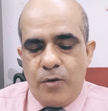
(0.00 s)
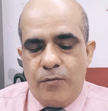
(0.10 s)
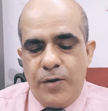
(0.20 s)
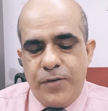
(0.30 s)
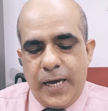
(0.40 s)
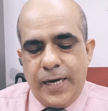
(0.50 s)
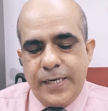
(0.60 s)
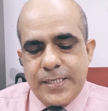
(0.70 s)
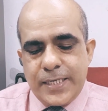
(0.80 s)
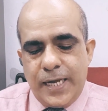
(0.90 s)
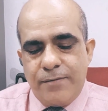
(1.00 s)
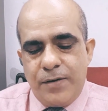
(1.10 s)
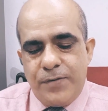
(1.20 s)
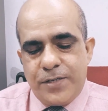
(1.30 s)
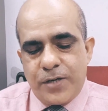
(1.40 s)
when
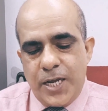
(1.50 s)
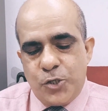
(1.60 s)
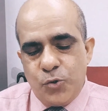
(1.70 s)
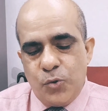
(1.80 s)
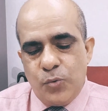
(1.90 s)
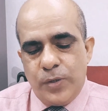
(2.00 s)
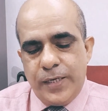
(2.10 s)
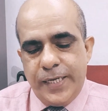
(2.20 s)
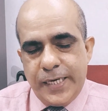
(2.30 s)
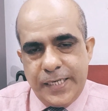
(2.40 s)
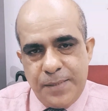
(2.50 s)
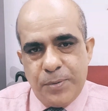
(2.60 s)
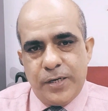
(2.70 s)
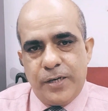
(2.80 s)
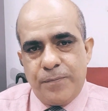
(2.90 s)
we try to dig
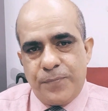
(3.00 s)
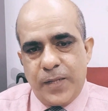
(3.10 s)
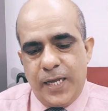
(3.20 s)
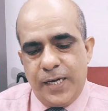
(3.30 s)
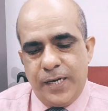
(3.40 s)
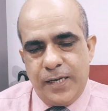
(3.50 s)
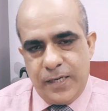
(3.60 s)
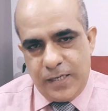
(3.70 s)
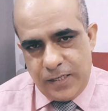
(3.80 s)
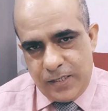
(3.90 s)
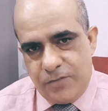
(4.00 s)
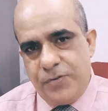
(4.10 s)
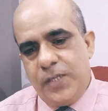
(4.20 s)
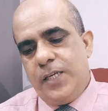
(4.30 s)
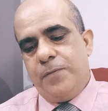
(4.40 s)
deeper, and if
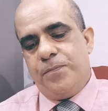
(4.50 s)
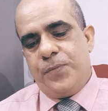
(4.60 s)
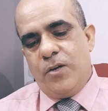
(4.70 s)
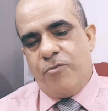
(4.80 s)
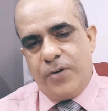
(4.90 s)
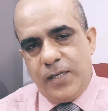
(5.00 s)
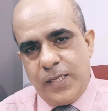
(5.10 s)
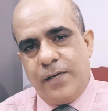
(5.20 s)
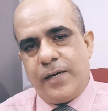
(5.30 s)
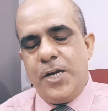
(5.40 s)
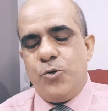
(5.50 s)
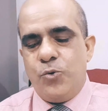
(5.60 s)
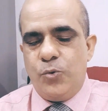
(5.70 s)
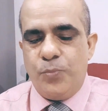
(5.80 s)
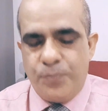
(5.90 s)
we further try
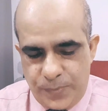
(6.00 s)
to